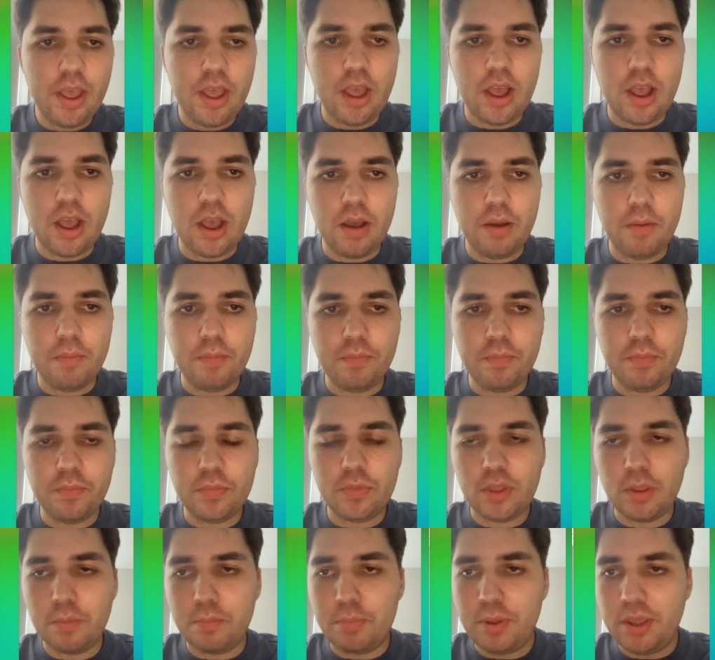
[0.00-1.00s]

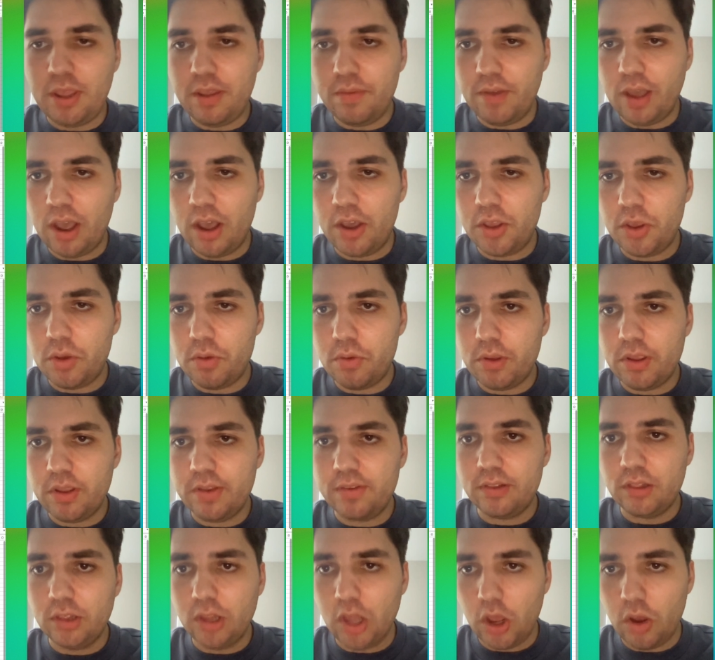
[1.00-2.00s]
the p-value
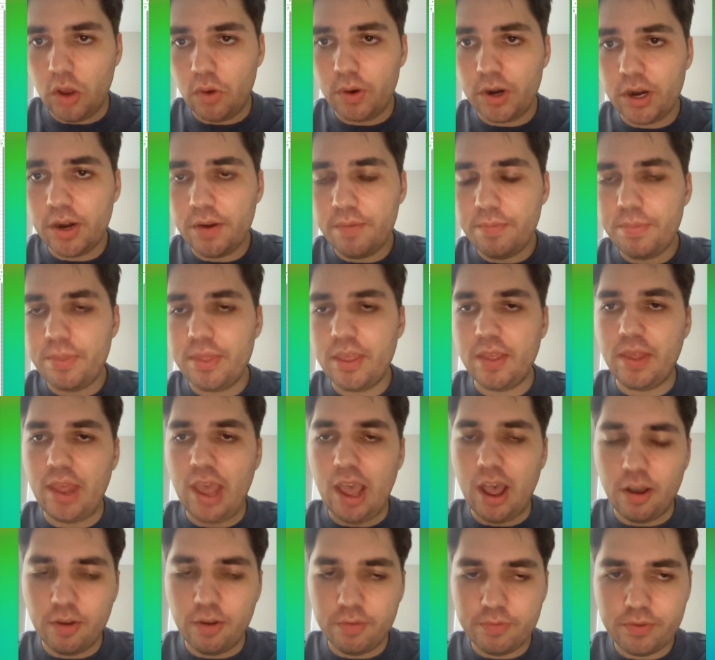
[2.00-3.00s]
is lower than the
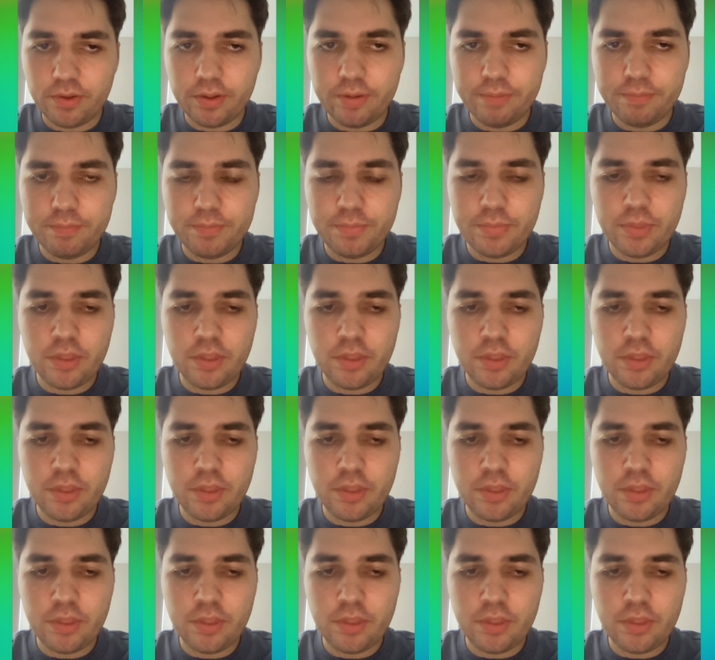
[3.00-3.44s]
alpha.